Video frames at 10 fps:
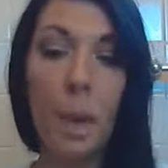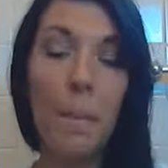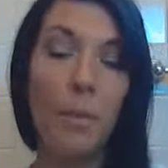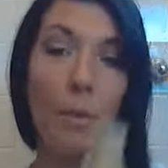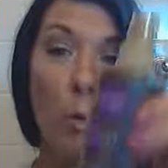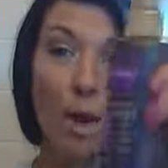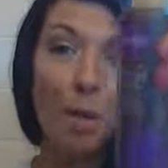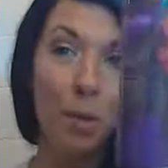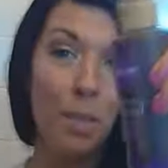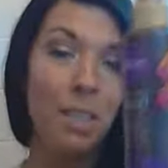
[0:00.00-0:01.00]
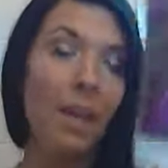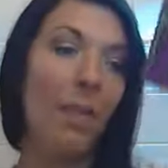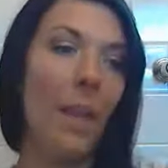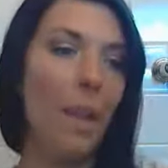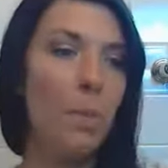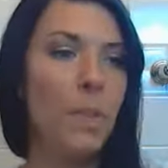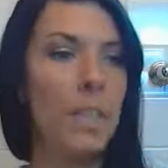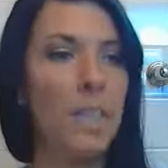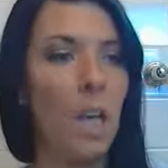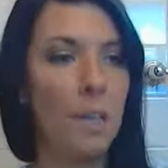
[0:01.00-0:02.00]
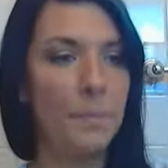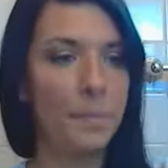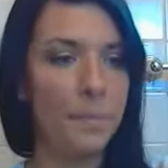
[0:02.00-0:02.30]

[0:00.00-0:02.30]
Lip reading: before I put this on. Then I put this on.